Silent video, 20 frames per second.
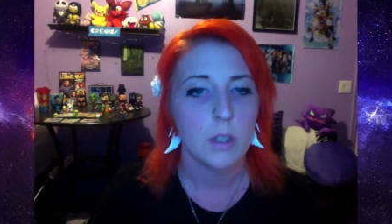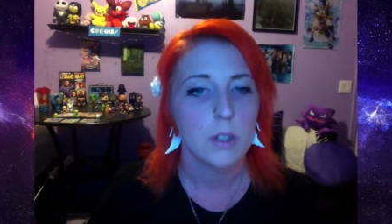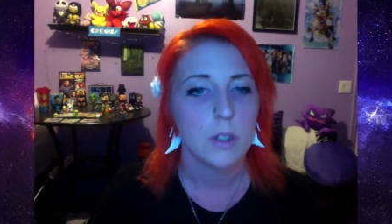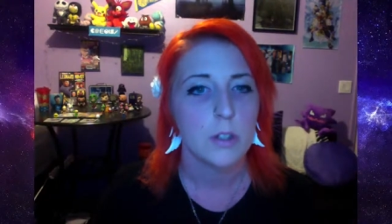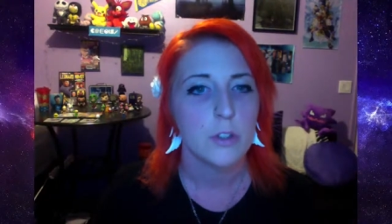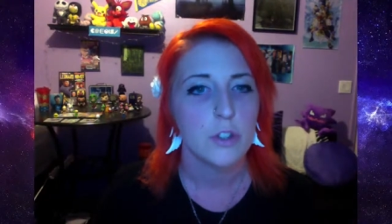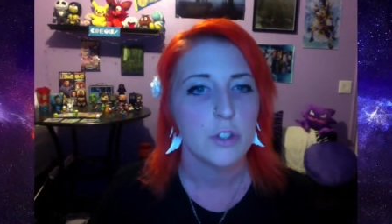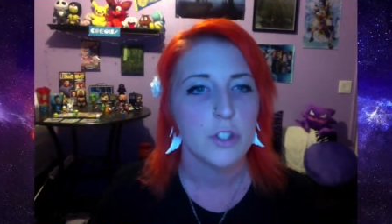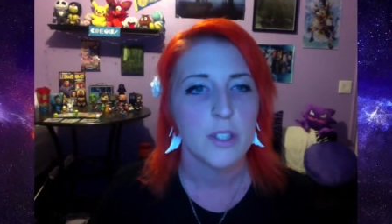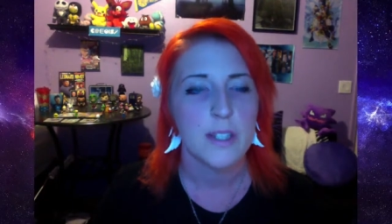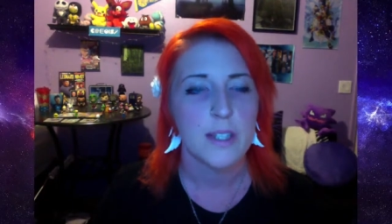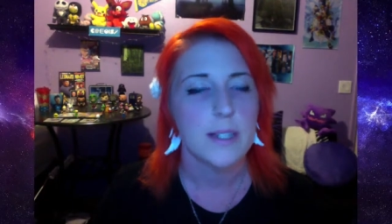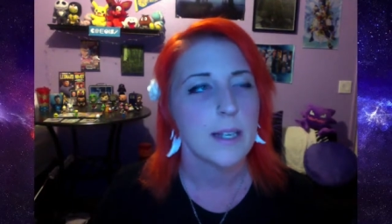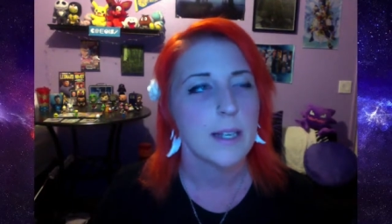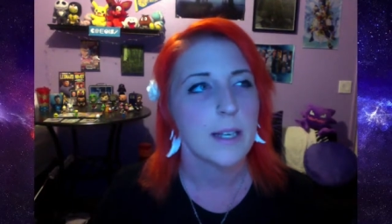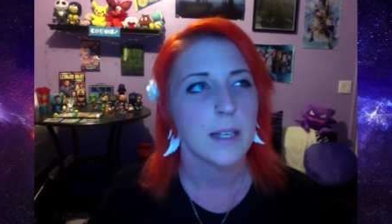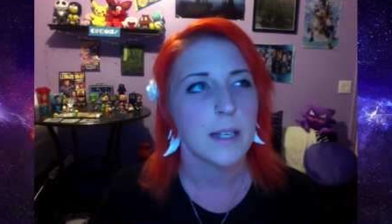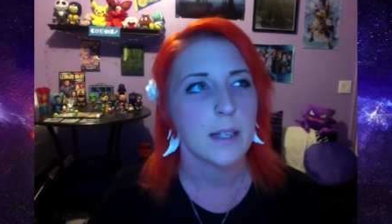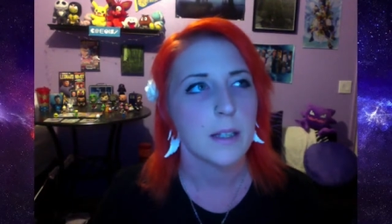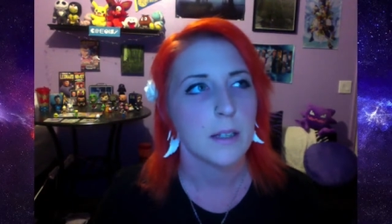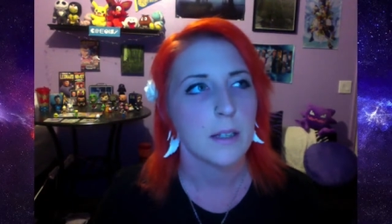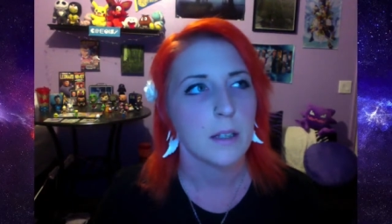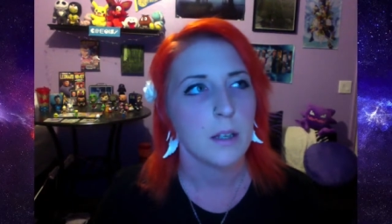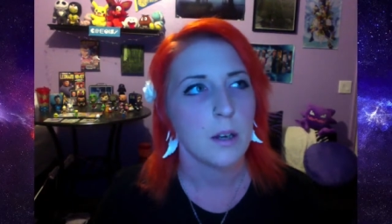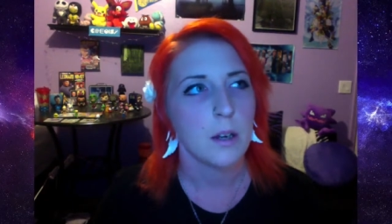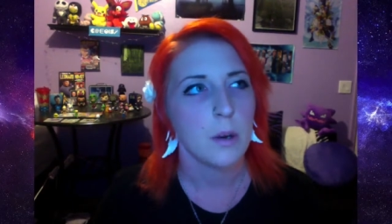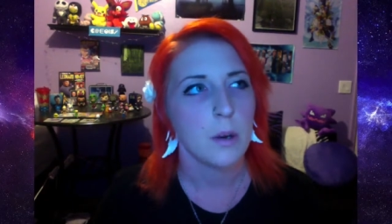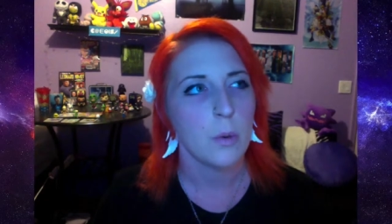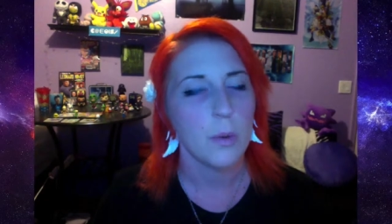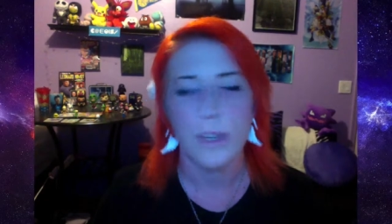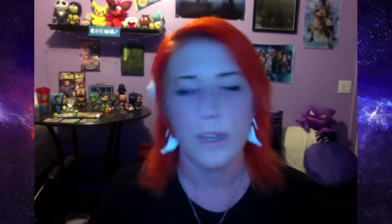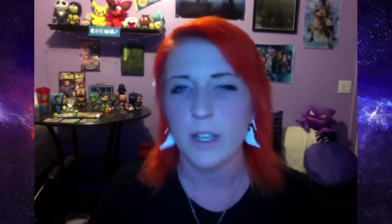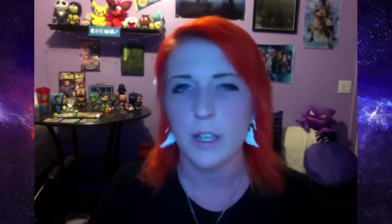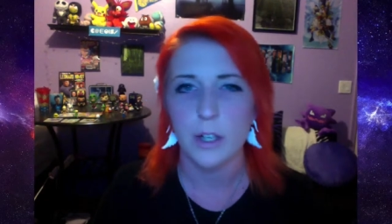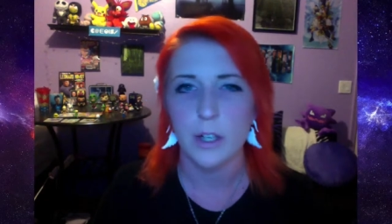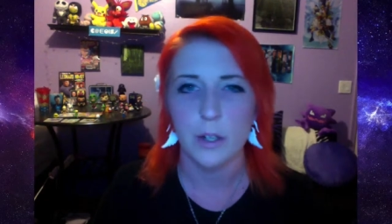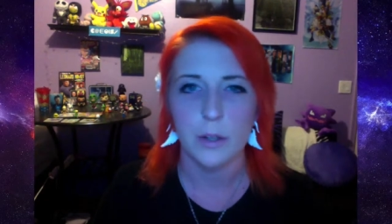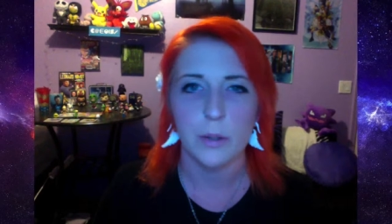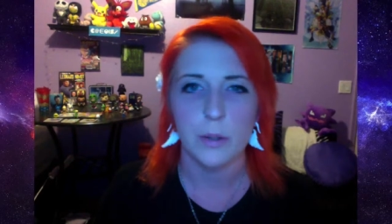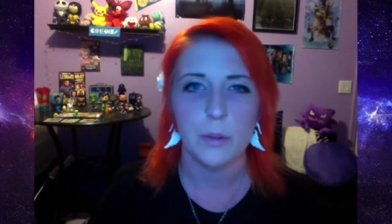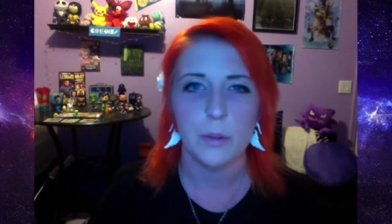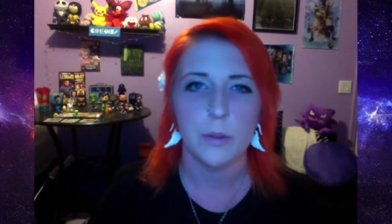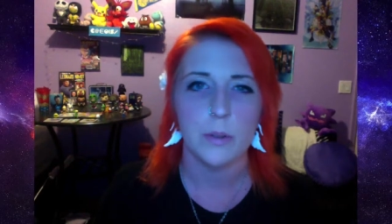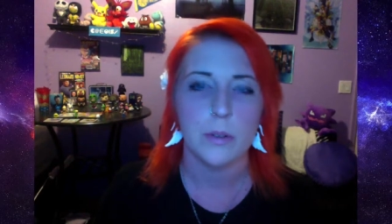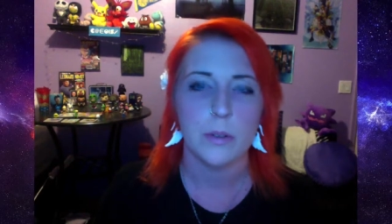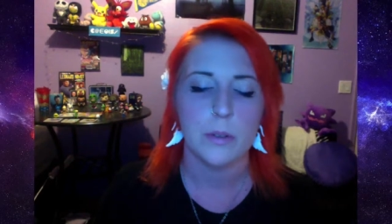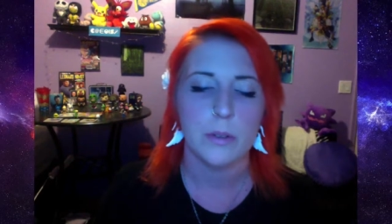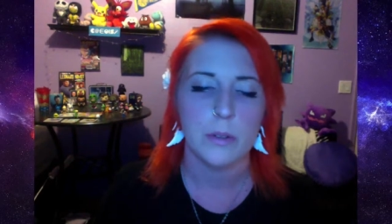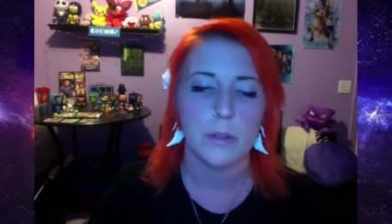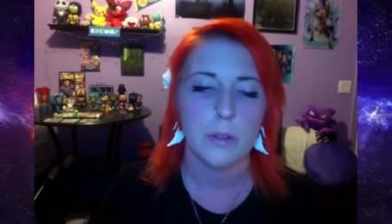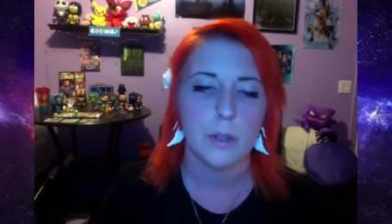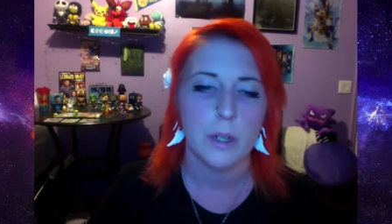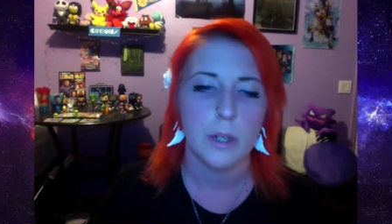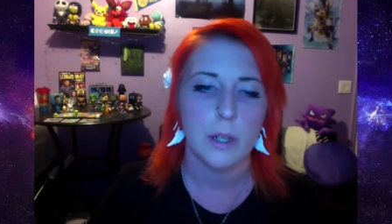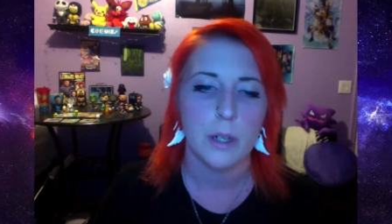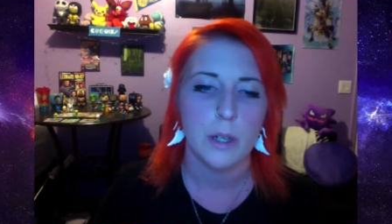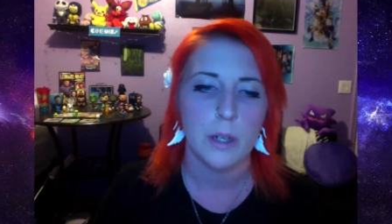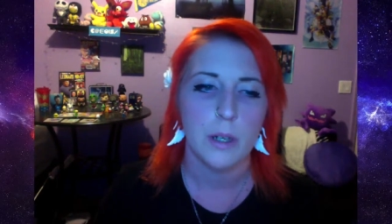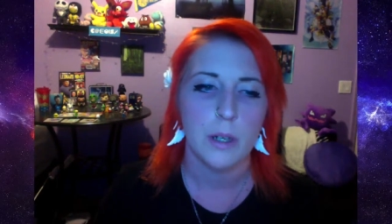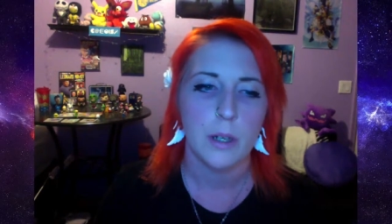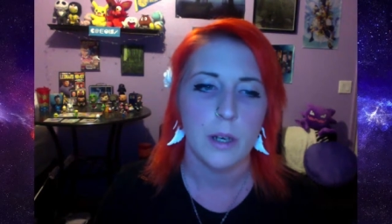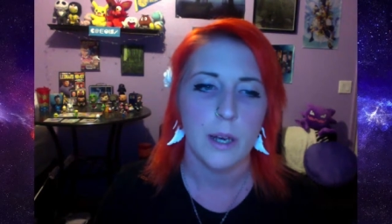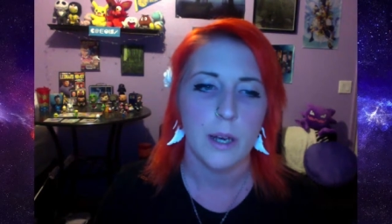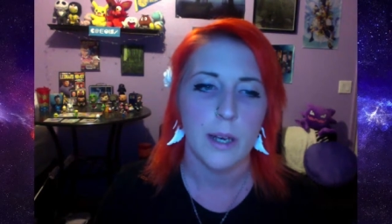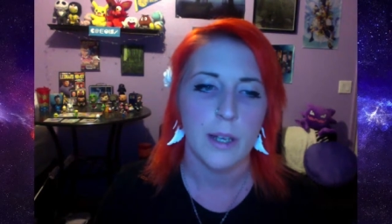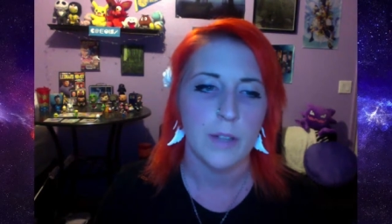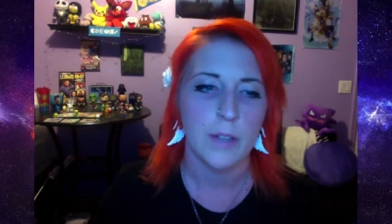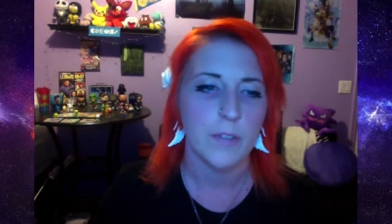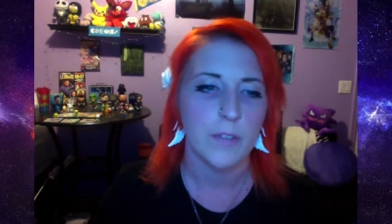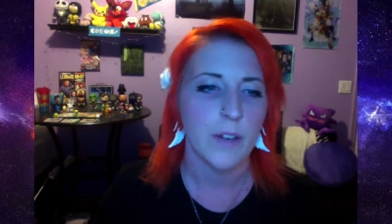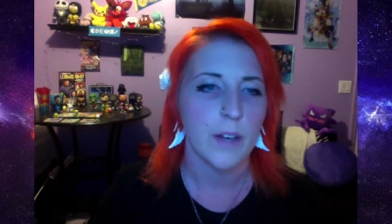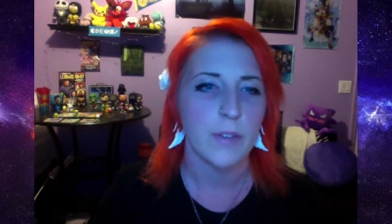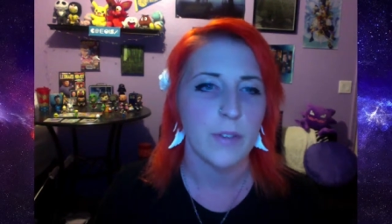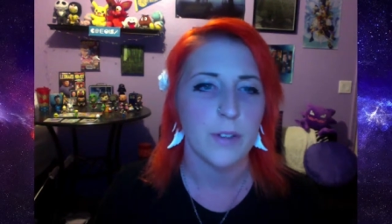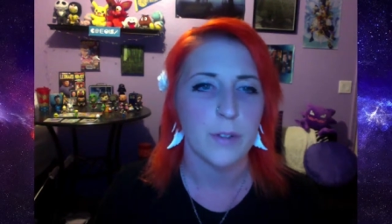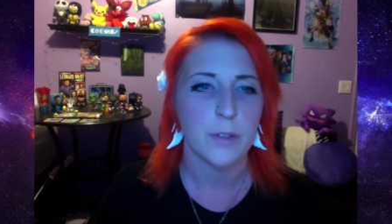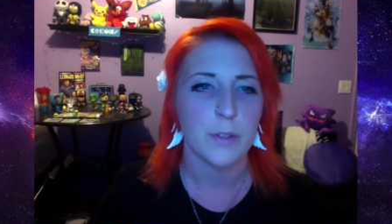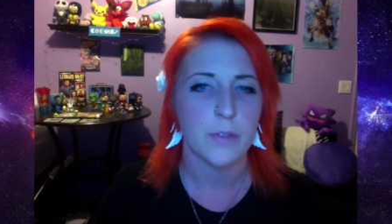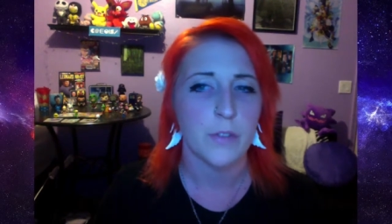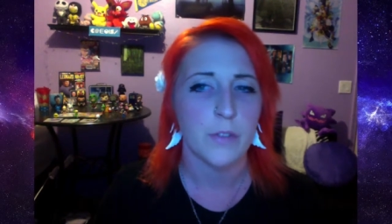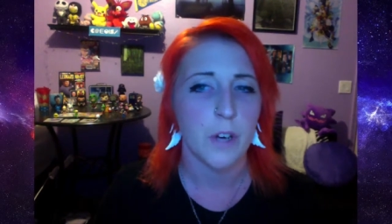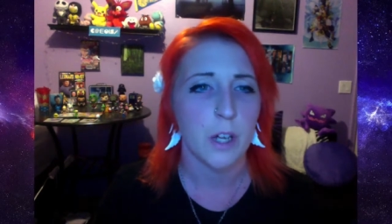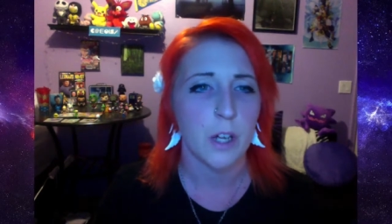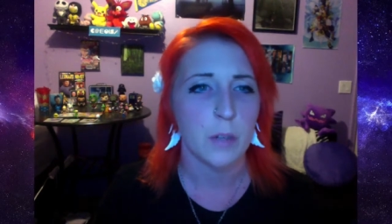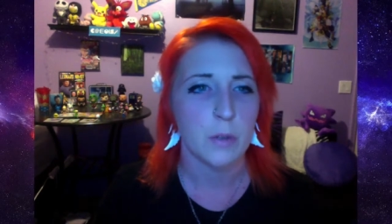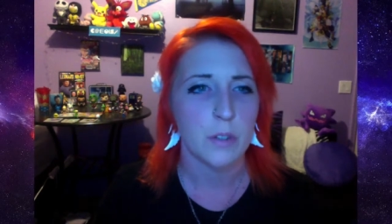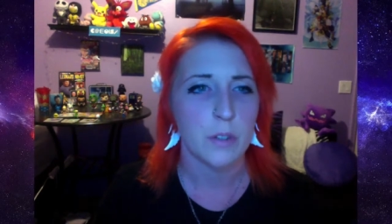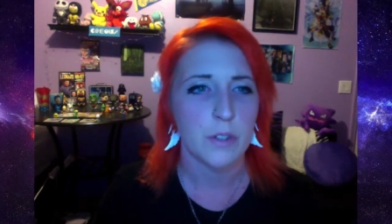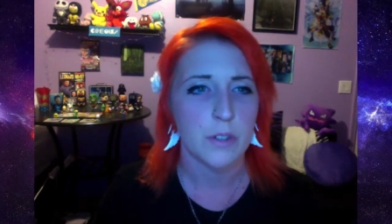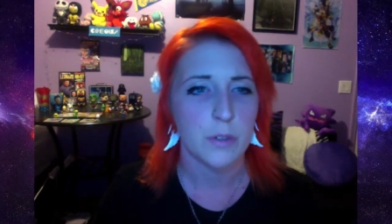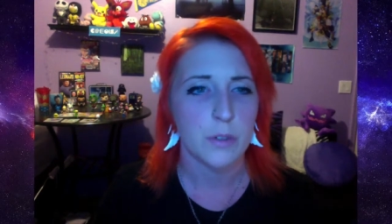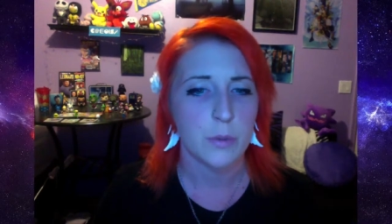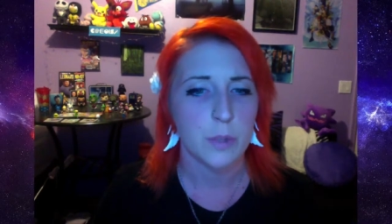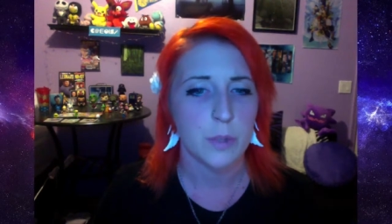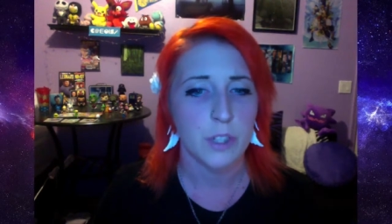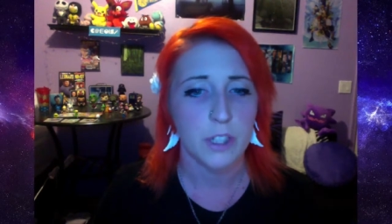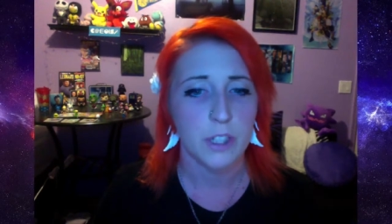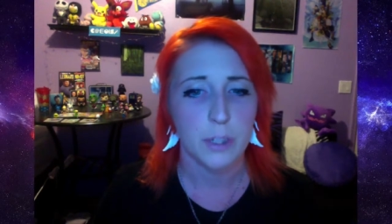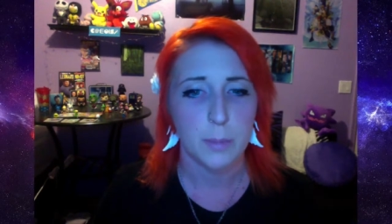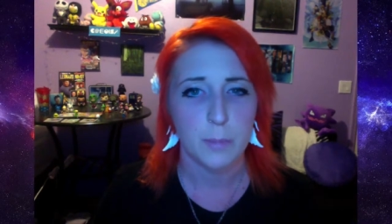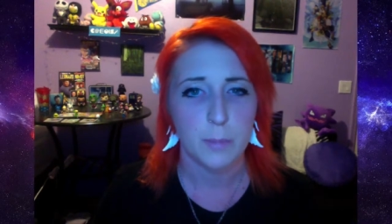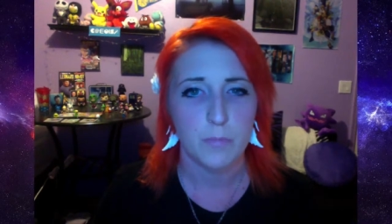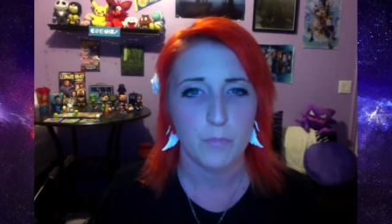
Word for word: just like a week ago, I hit five hundred followers on Twitter.